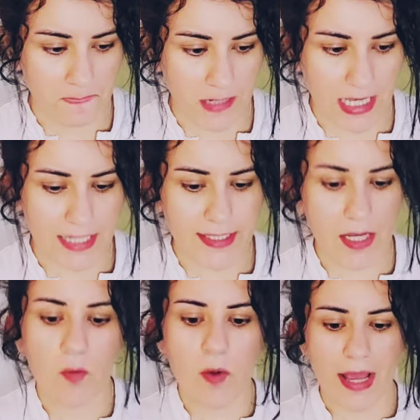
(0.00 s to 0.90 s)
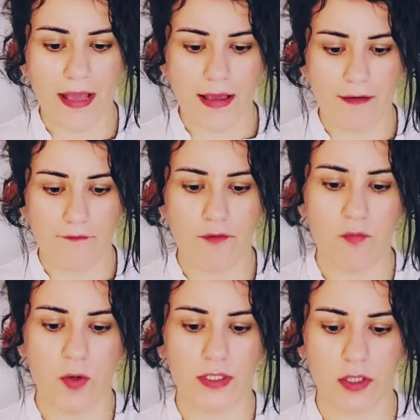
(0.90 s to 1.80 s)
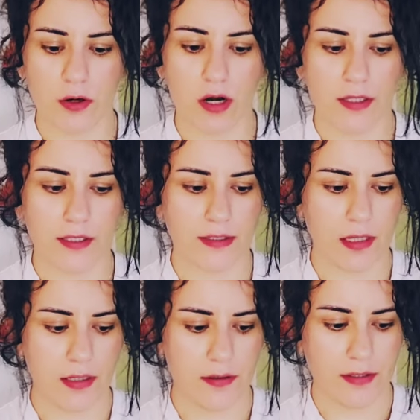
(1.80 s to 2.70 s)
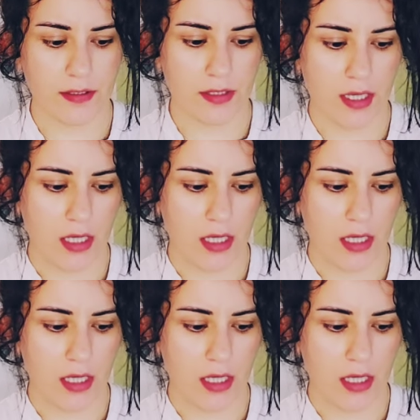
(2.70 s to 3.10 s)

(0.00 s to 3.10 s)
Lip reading: getting away from what your heart desires